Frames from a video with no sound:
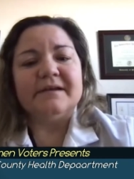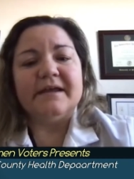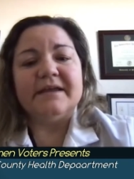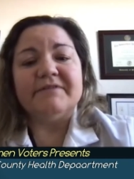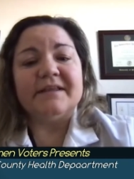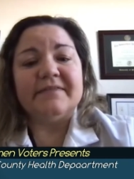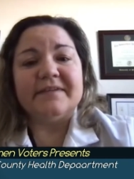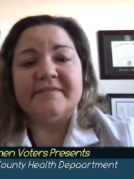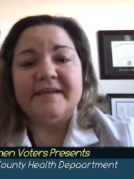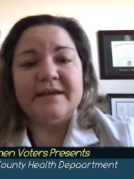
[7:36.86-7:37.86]
even in
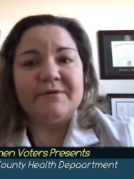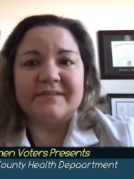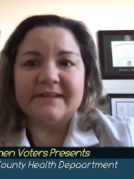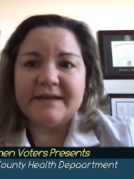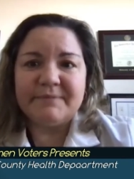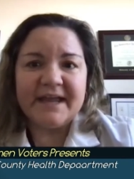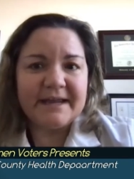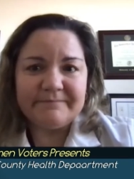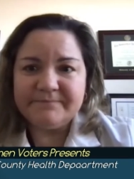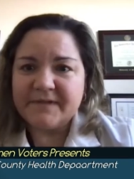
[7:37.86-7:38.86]
the city with lead
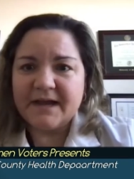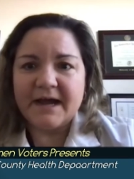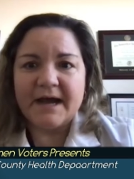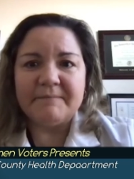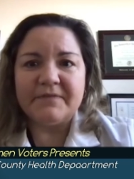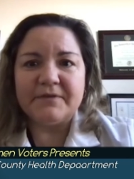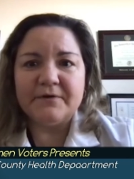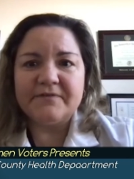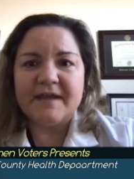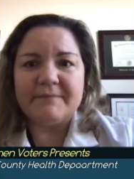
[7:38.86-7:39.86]
paint um,
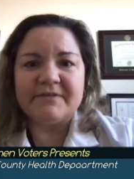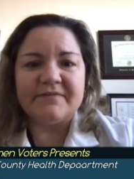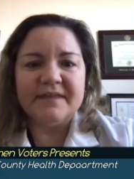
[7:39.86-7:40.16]
those types of mm.